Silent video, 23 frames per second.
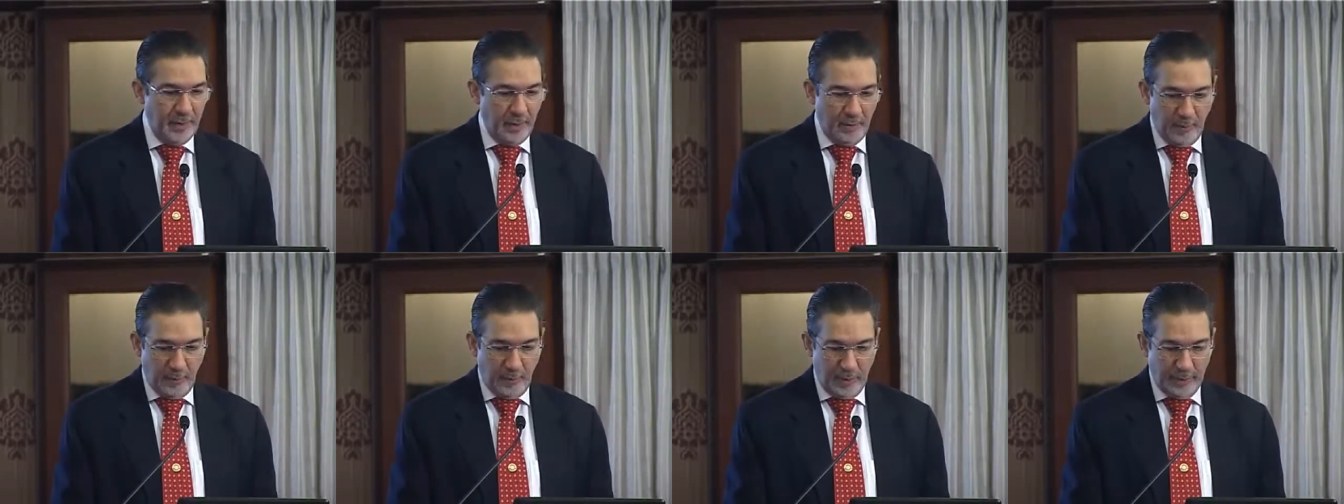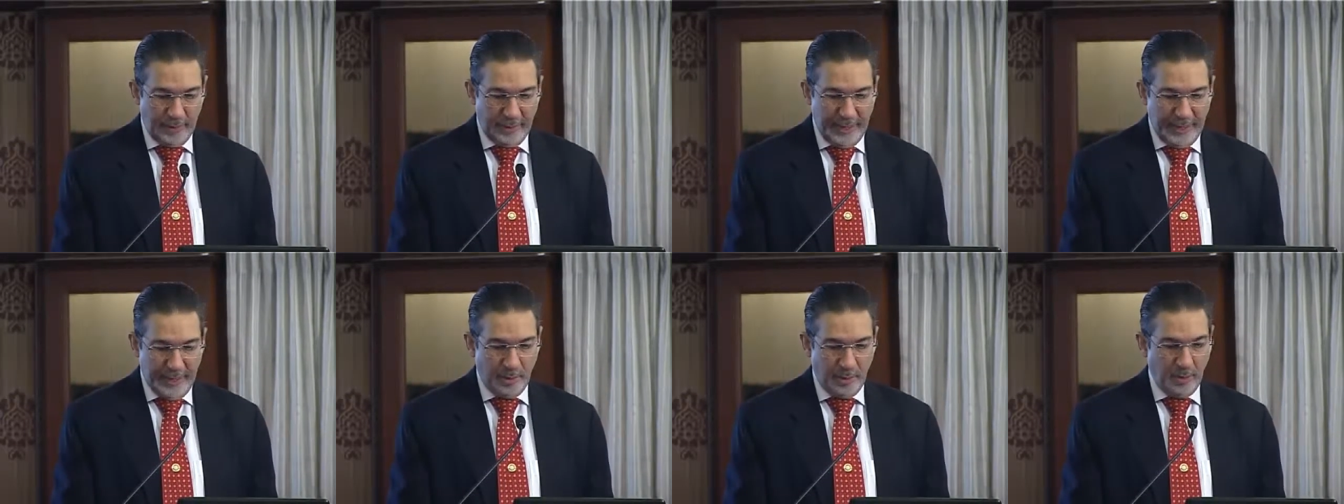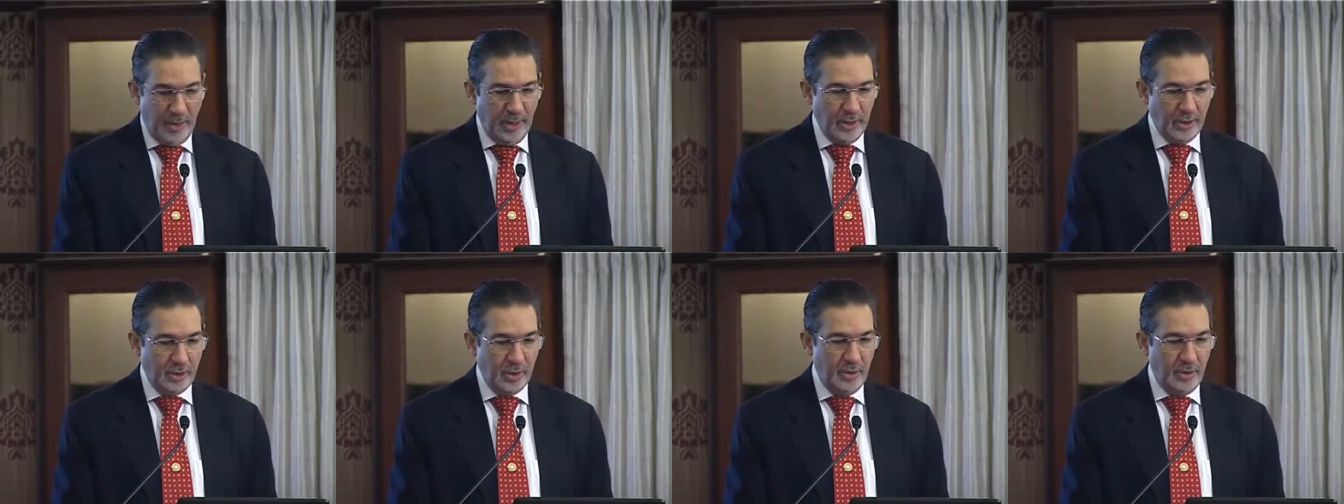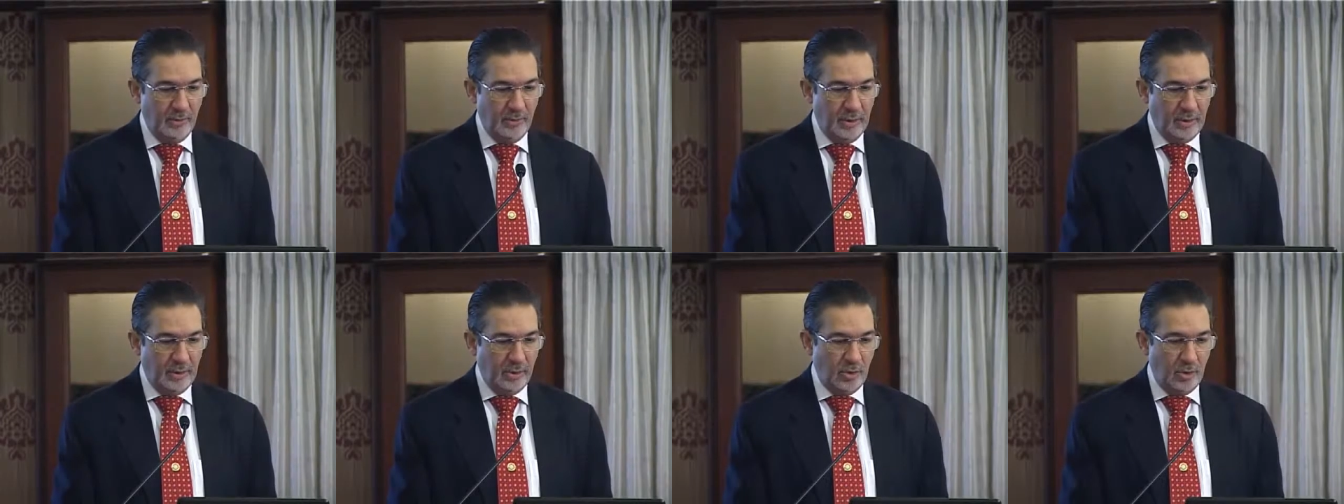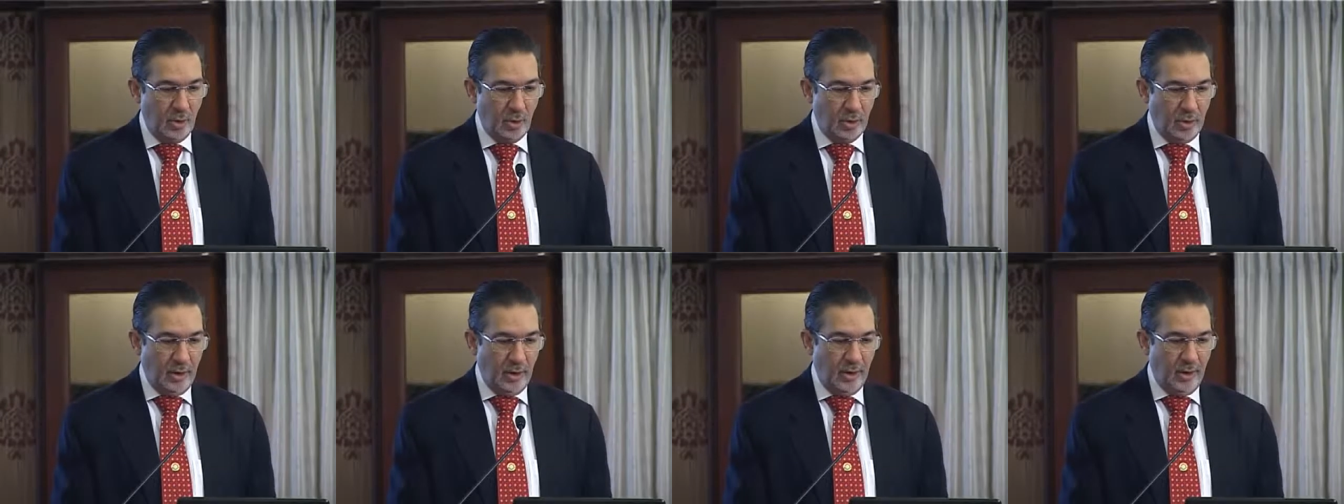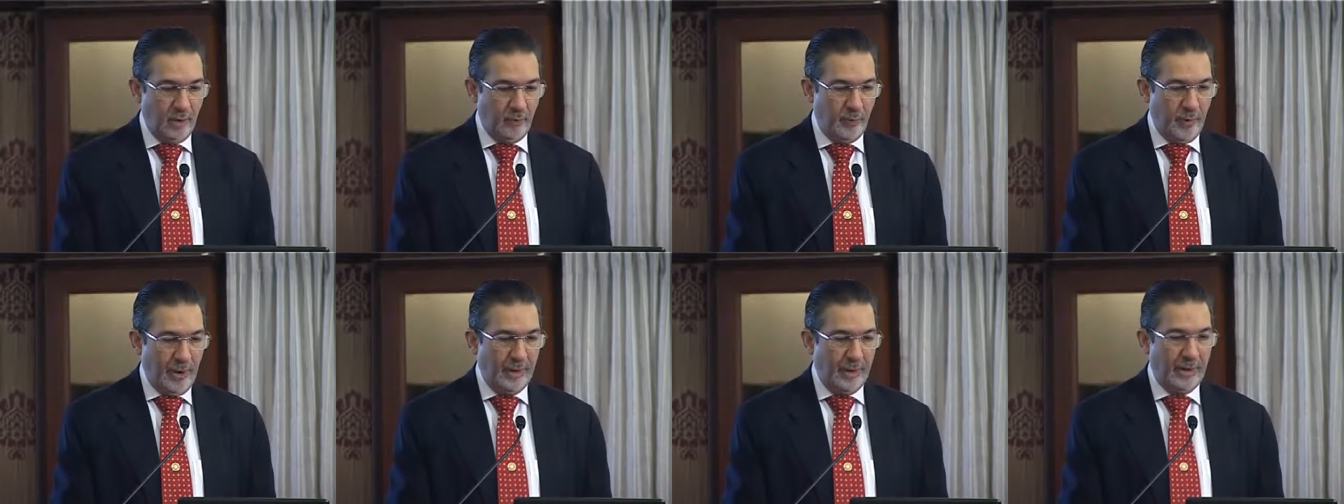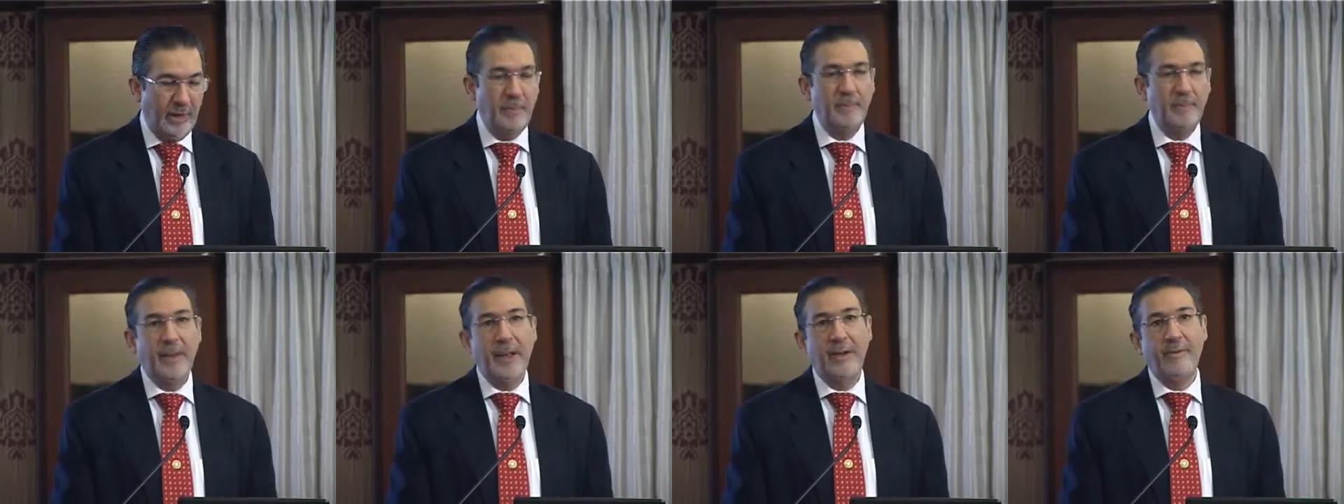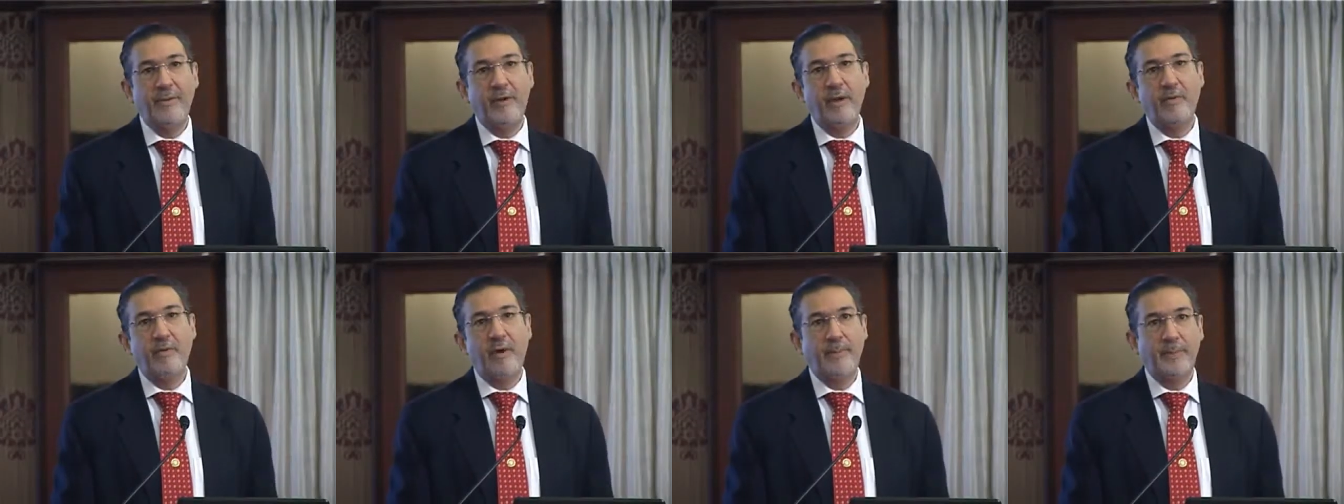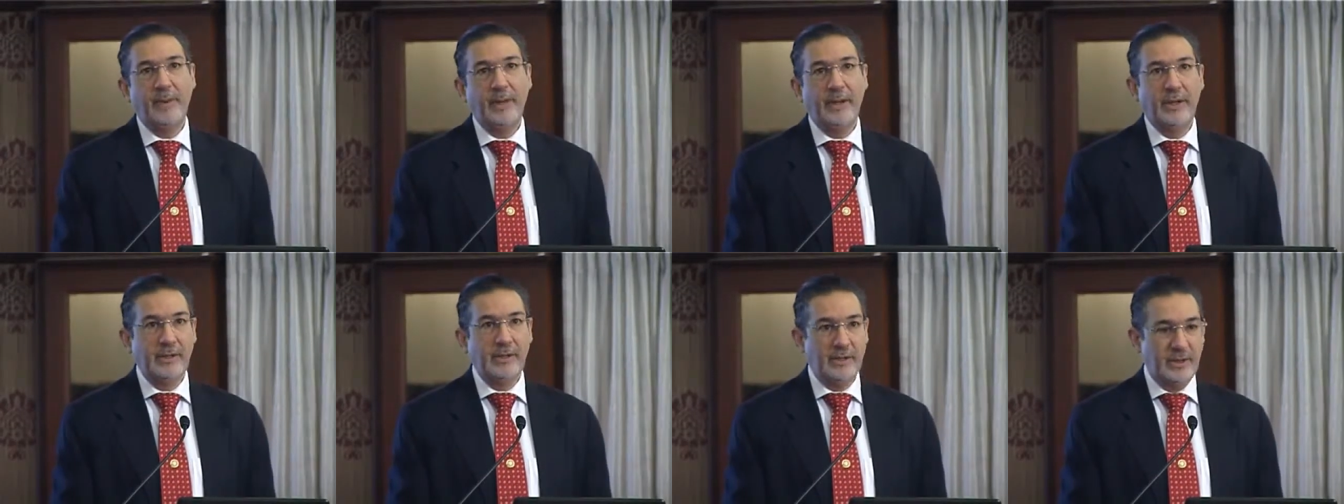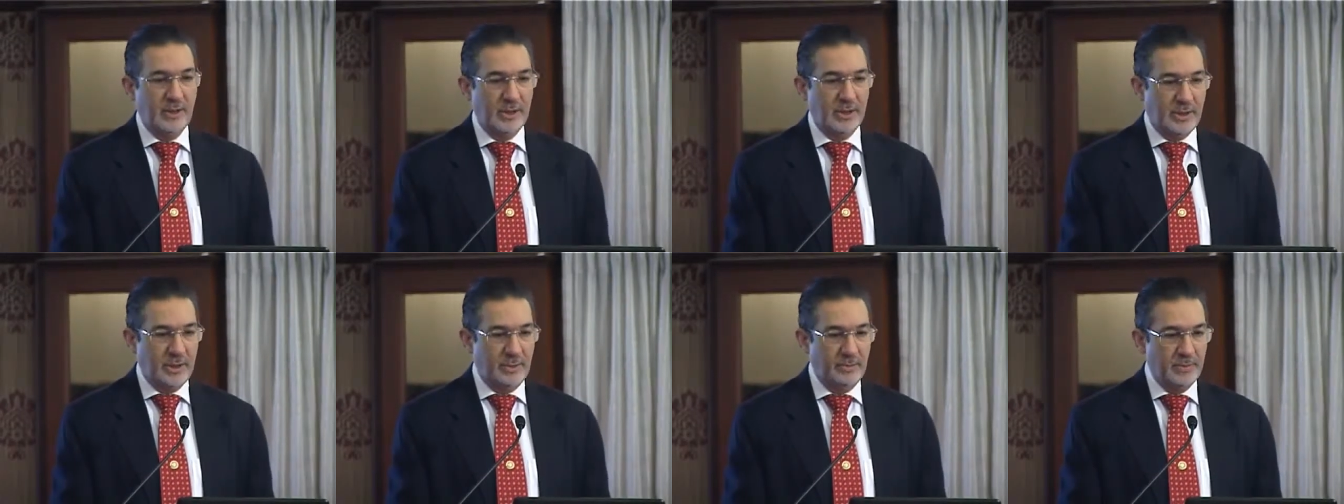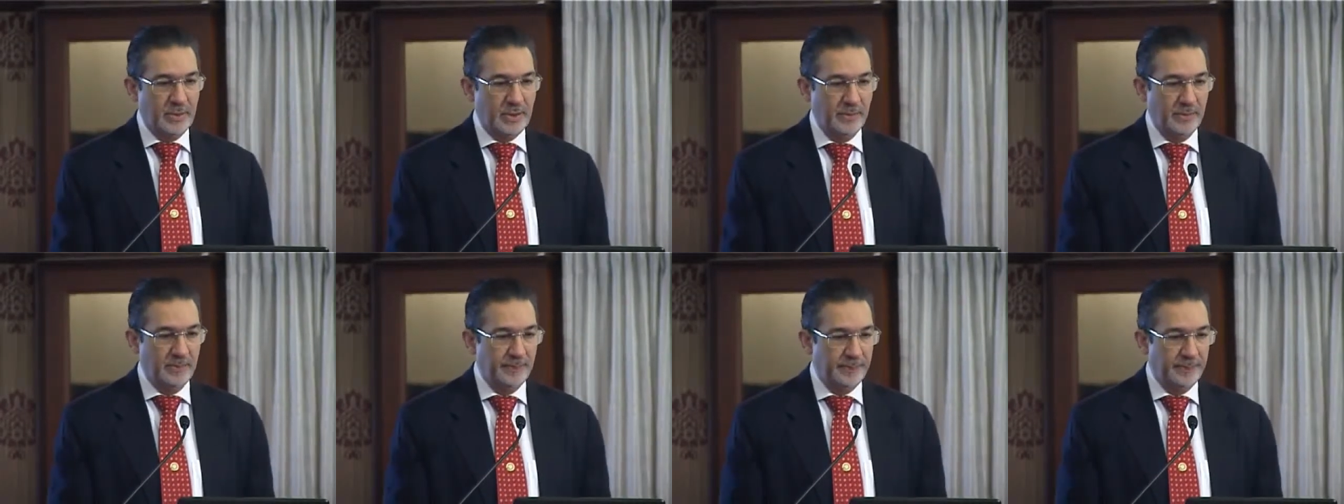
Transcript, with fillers: for the calculation of the total refracting power of optical systems.